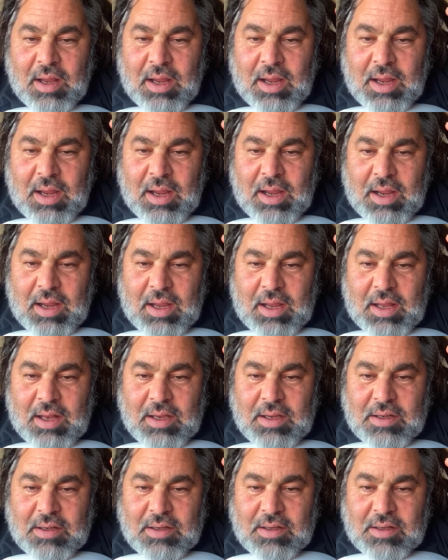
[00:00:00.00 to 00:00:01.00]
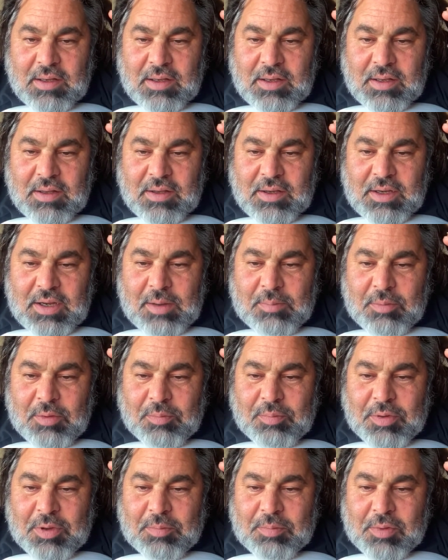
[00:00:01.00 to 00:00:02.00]
and the number
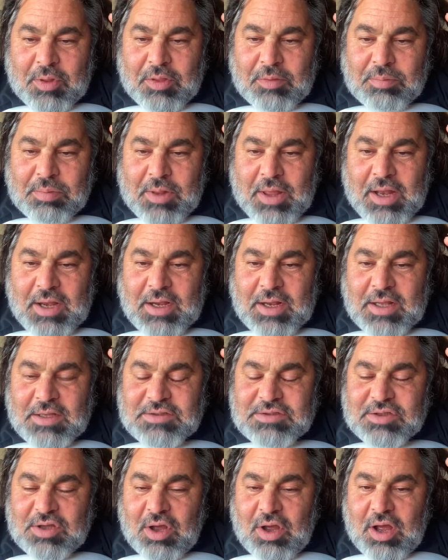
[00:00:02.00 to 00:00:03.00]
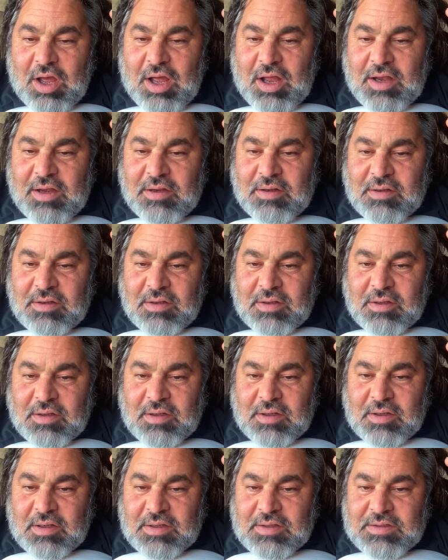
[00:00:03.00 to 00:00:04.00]
of people on the planet has gone
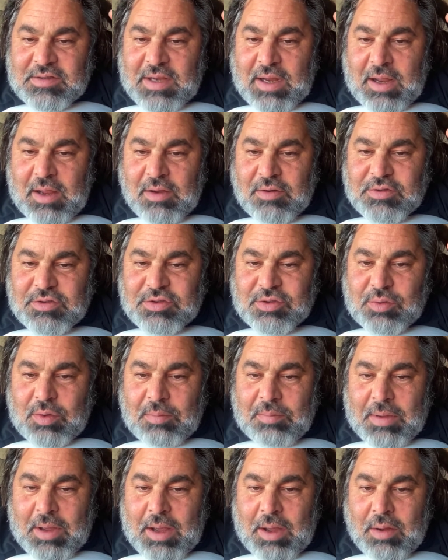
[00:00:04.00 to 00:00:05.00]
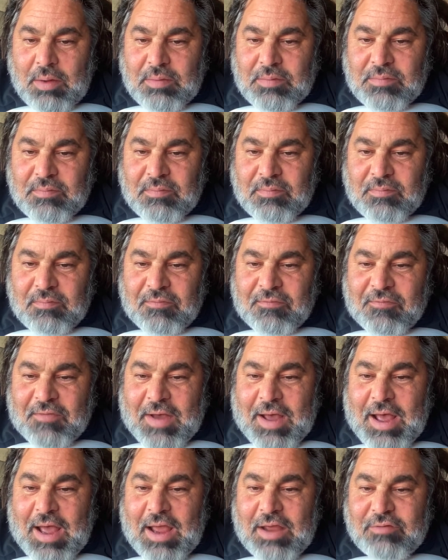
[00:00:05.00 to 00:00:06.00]
down to about
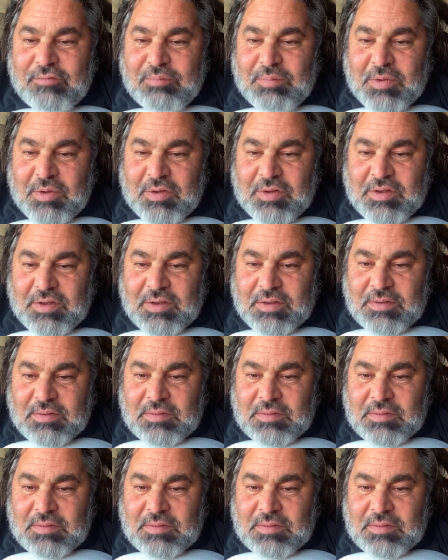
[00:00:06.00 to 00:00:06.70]
5 billion.